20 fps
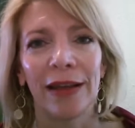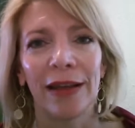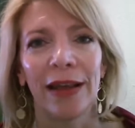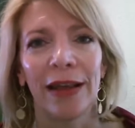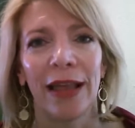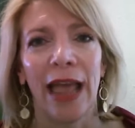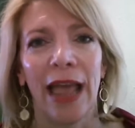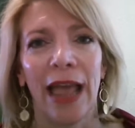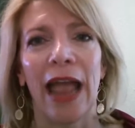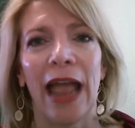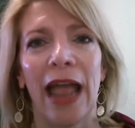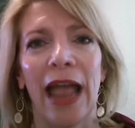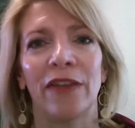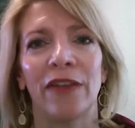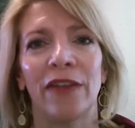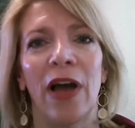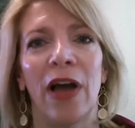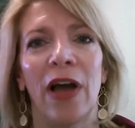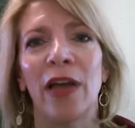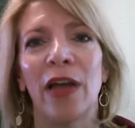And if
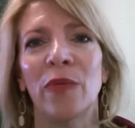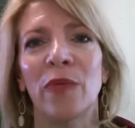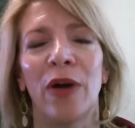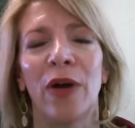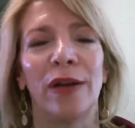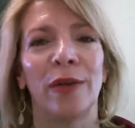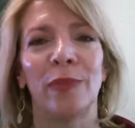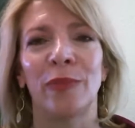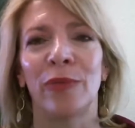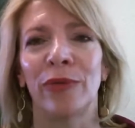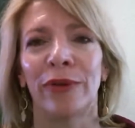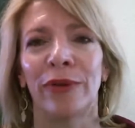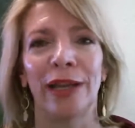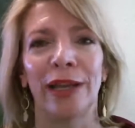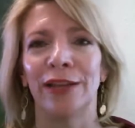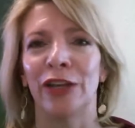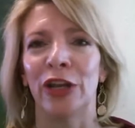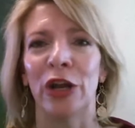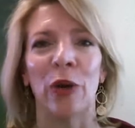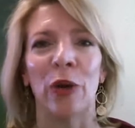I want to
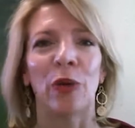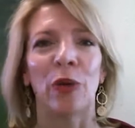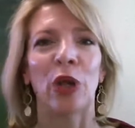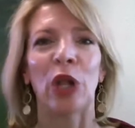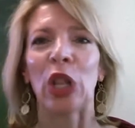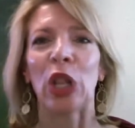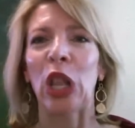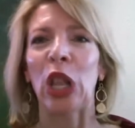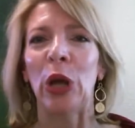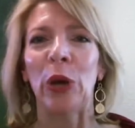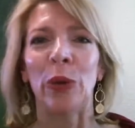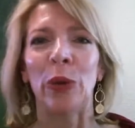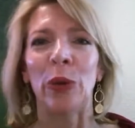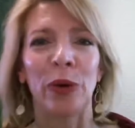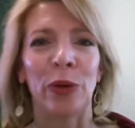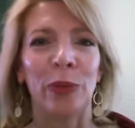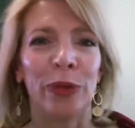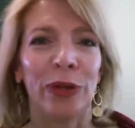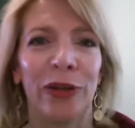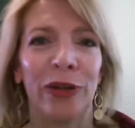bring, you know,
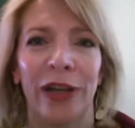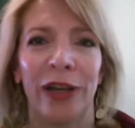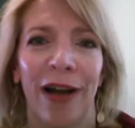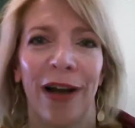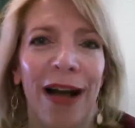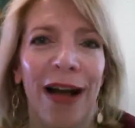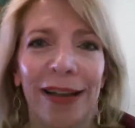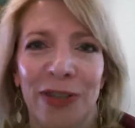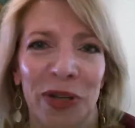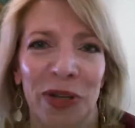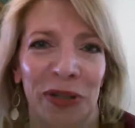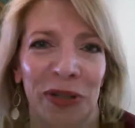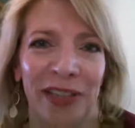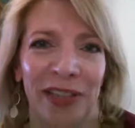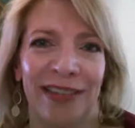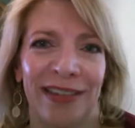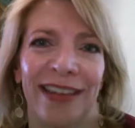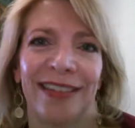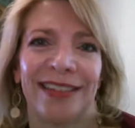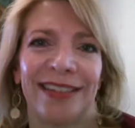global beauty
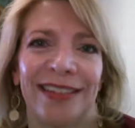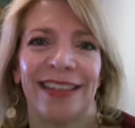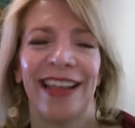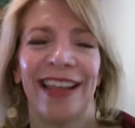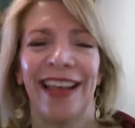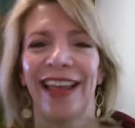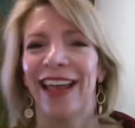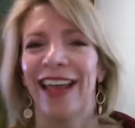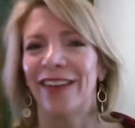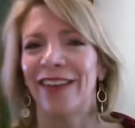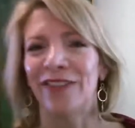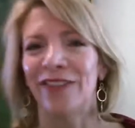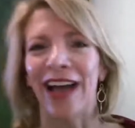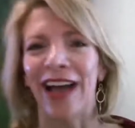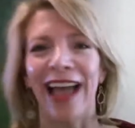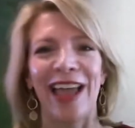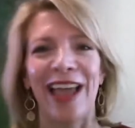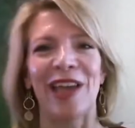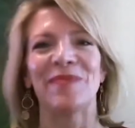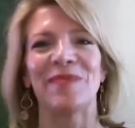consciousness, if
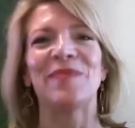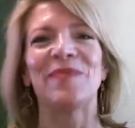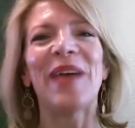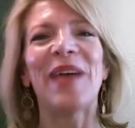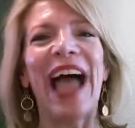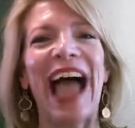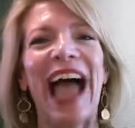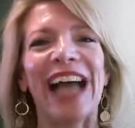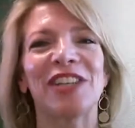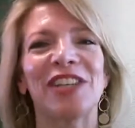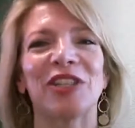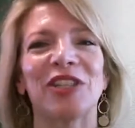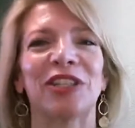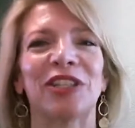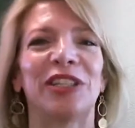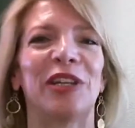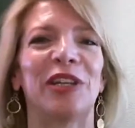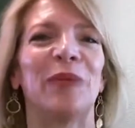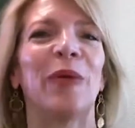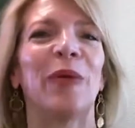I am
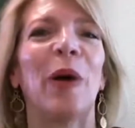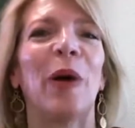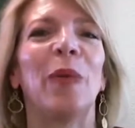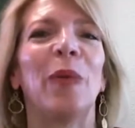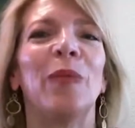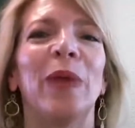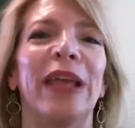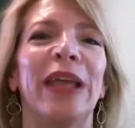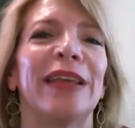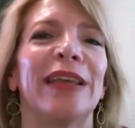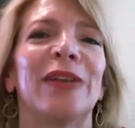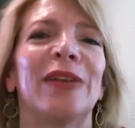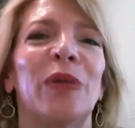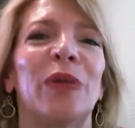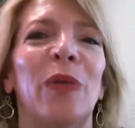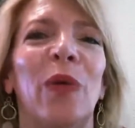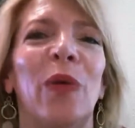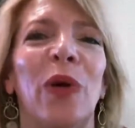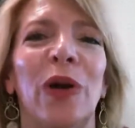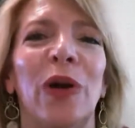passionate about making
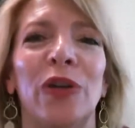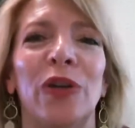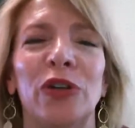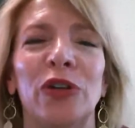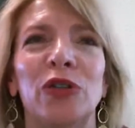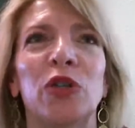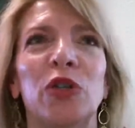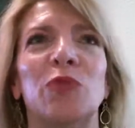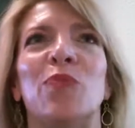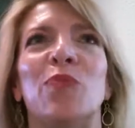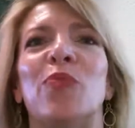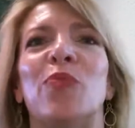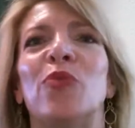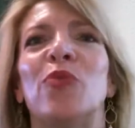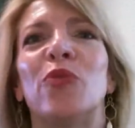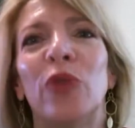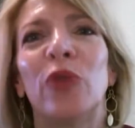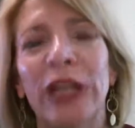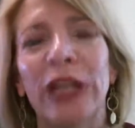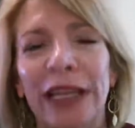the world,
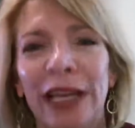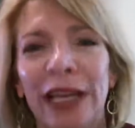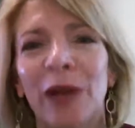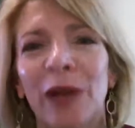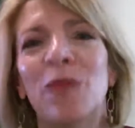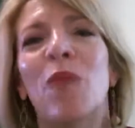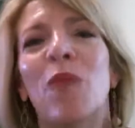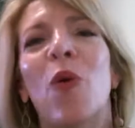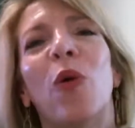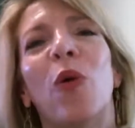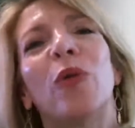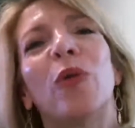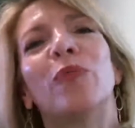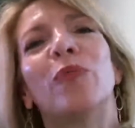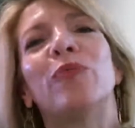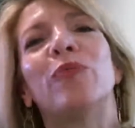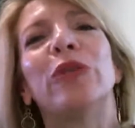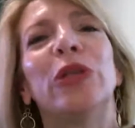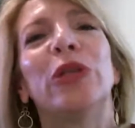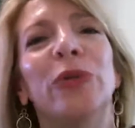bringing more
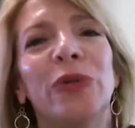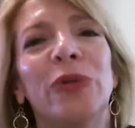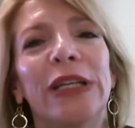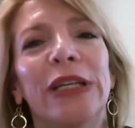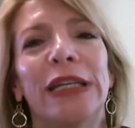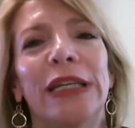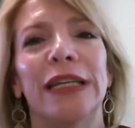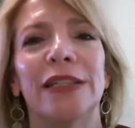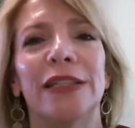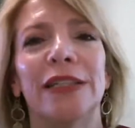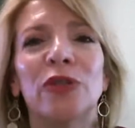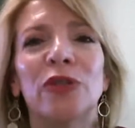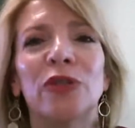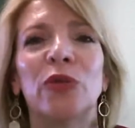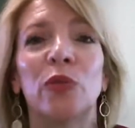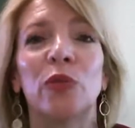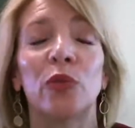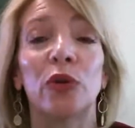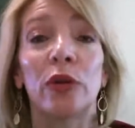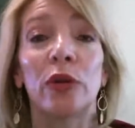beauty into
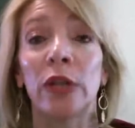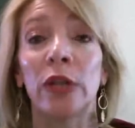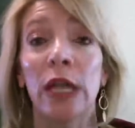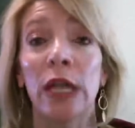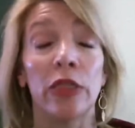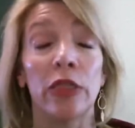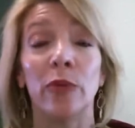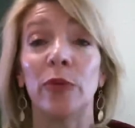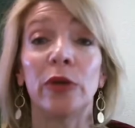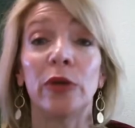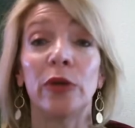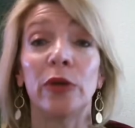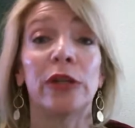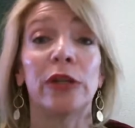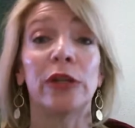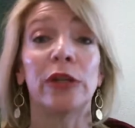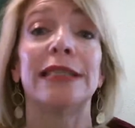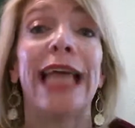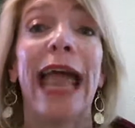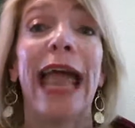the world, the
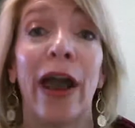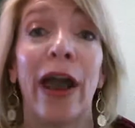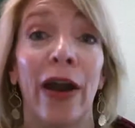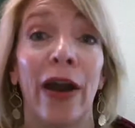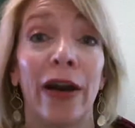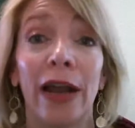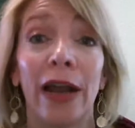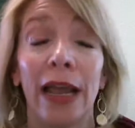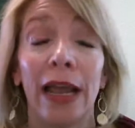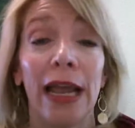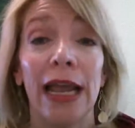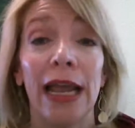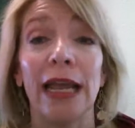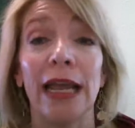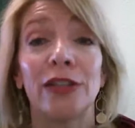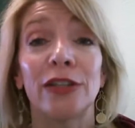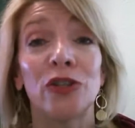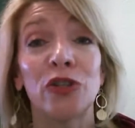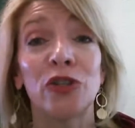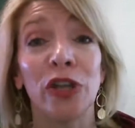beauty's there.
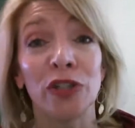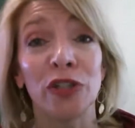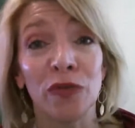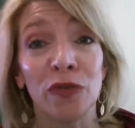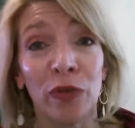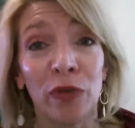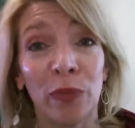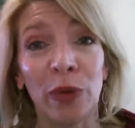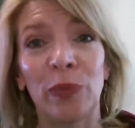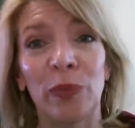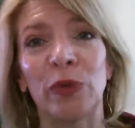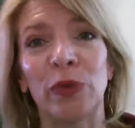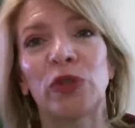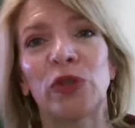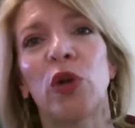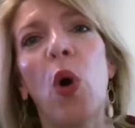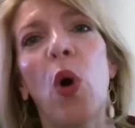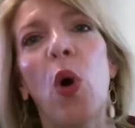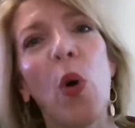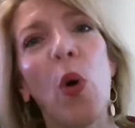It's just for people
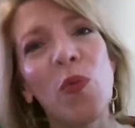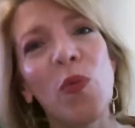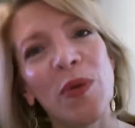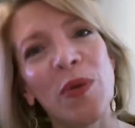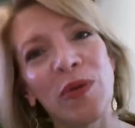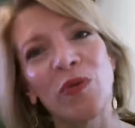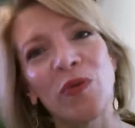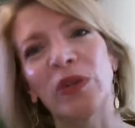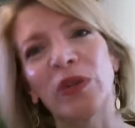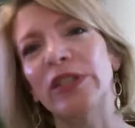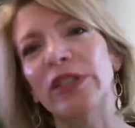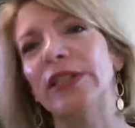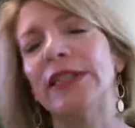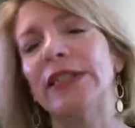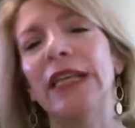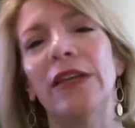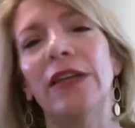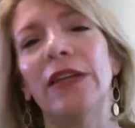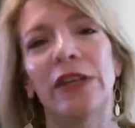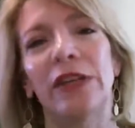to open,
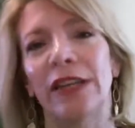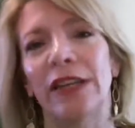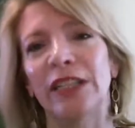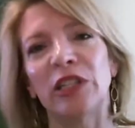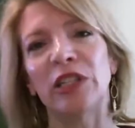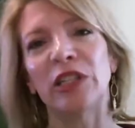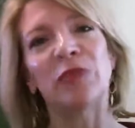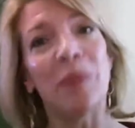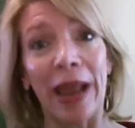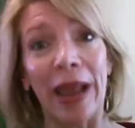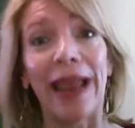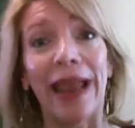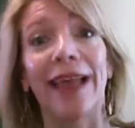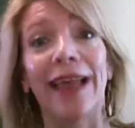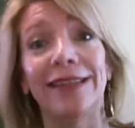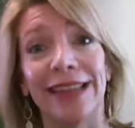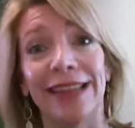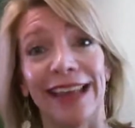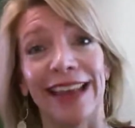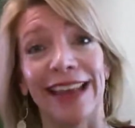receive, and
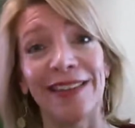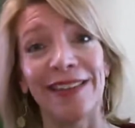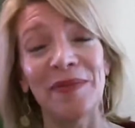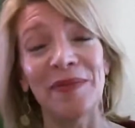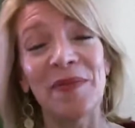expand it.